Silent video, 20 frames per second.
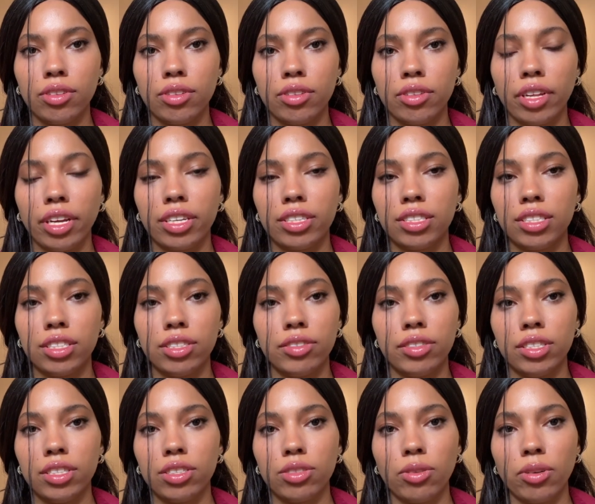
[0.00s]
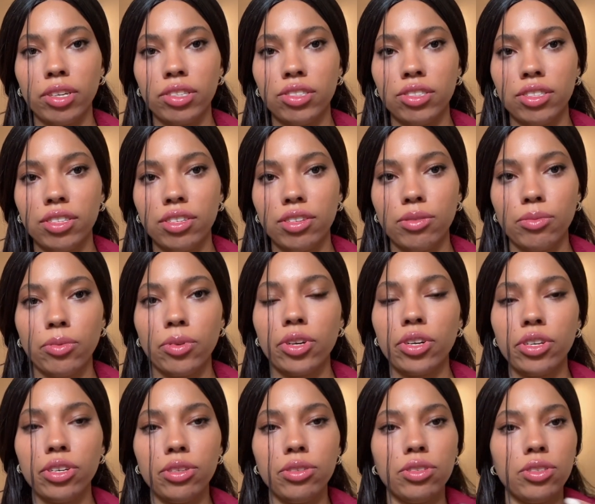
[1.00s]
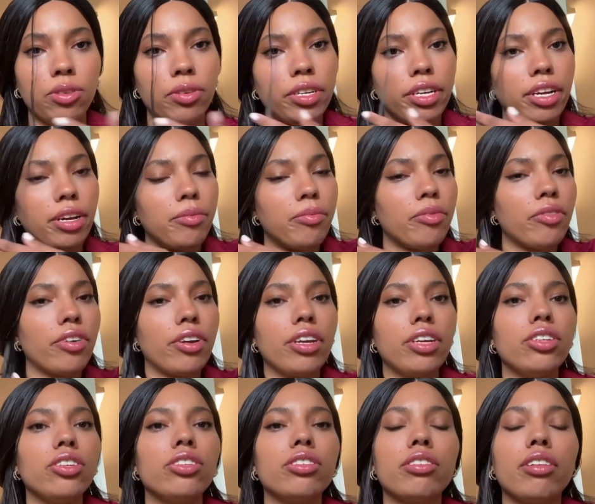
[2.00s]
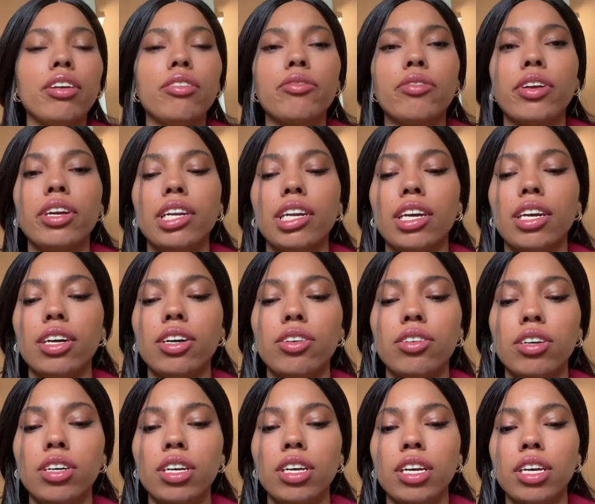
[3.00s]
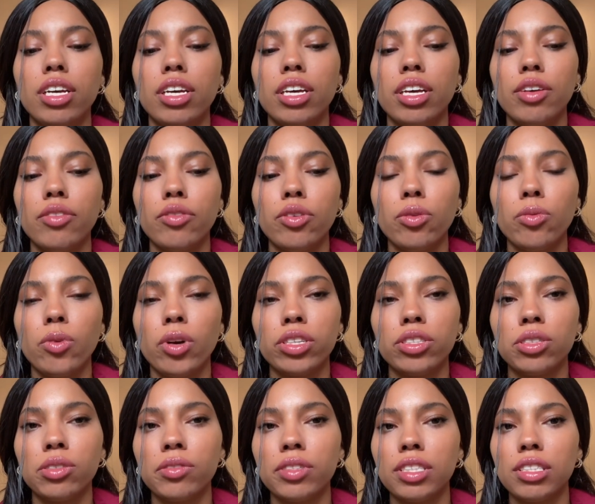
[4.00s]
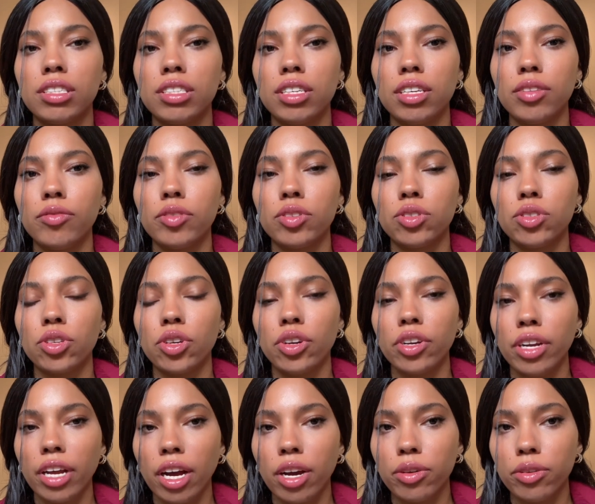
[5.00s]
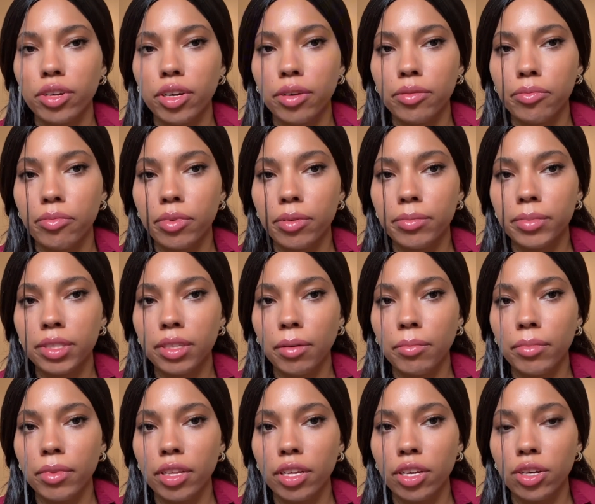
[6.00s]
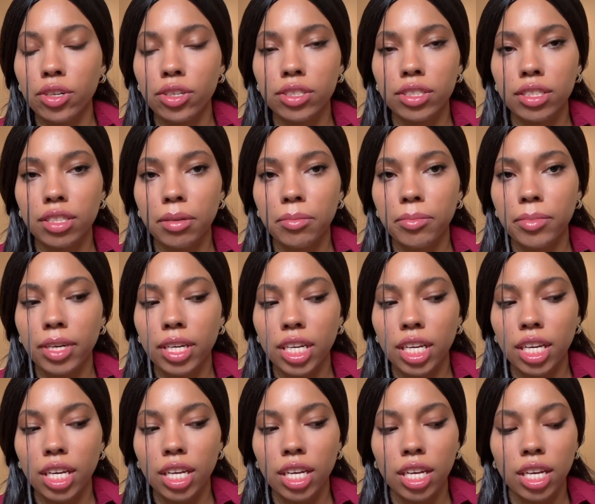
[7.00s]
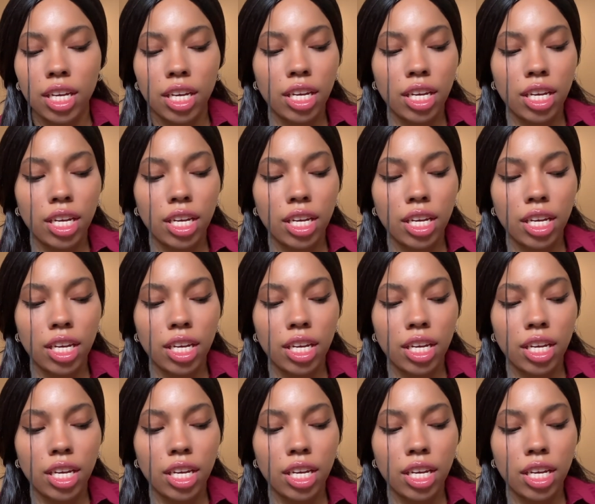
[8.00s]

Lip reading: Like, serious question. What are you showing up for in your life right now? If you want to receive a certain outcome from something or somebody,